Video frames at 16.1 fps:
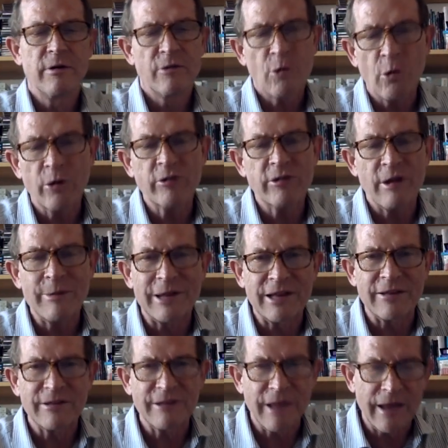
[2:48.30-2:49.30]
Of course, I'm
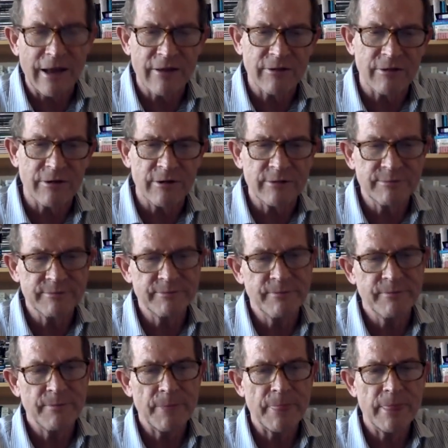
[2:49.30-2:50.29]
against cancer,
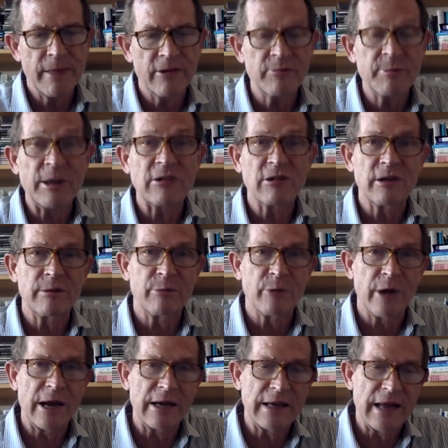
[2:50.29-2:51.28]
especially
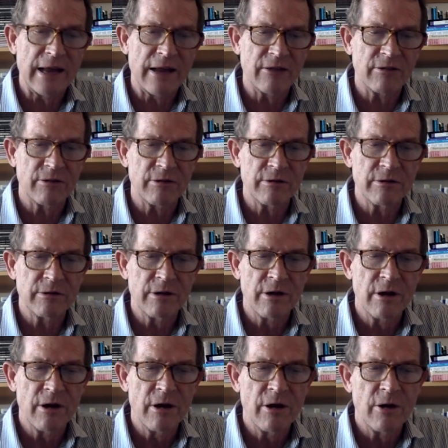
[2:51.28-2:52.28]
brain cancer,
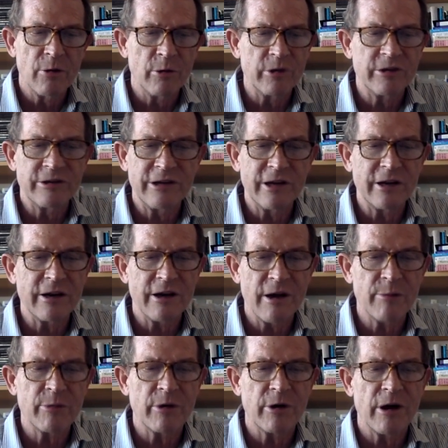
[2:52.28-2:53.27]
which did a
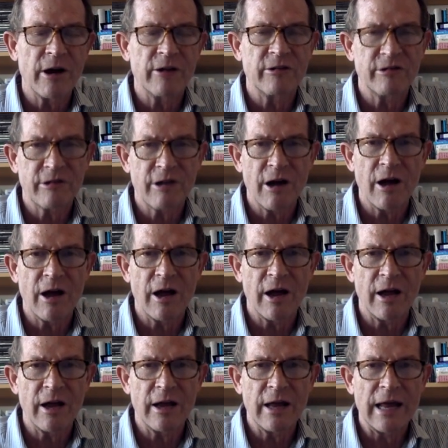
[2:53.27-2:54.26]
number on
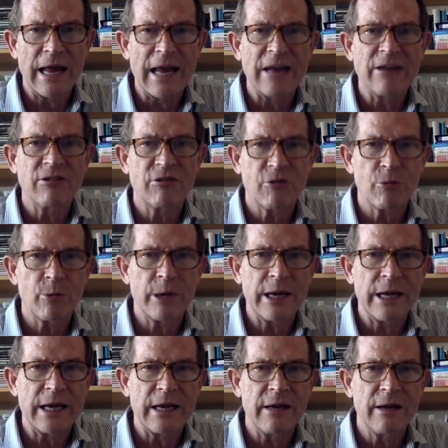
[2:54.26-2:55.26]
Sky, age
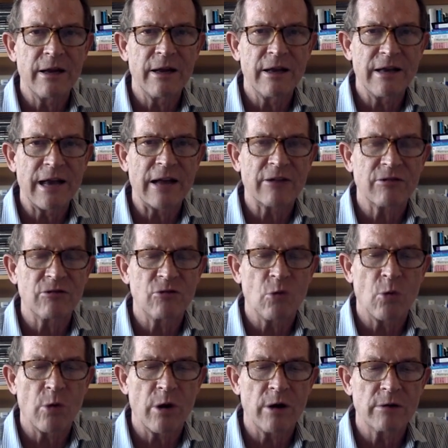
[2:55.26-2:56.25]
3, next
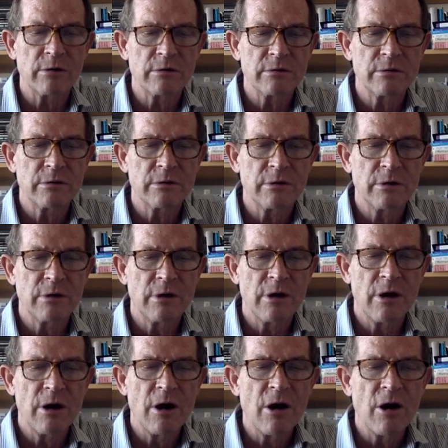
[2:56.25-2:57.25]
door.
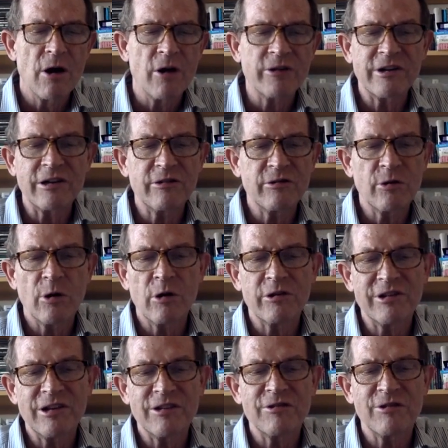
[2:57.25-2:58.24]
Her
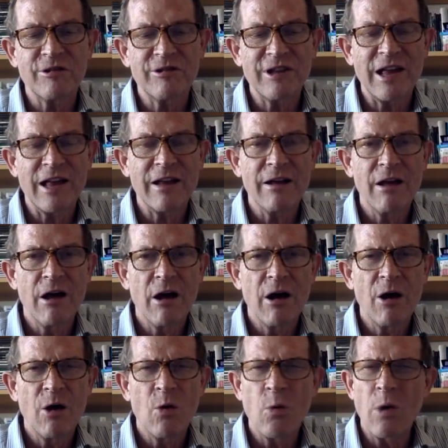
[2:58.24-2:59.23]
6-year-old sister said,
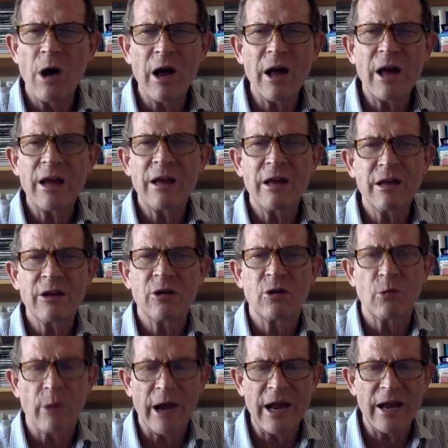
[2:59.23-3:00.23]
"Why in a
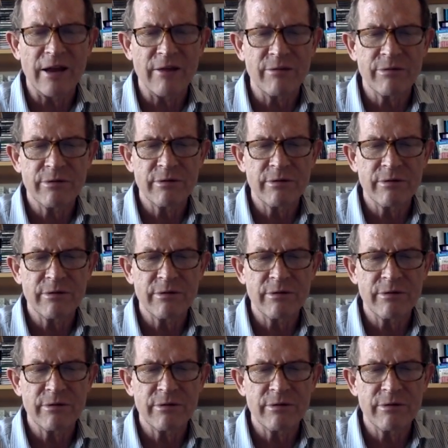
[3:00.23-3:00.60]
grave?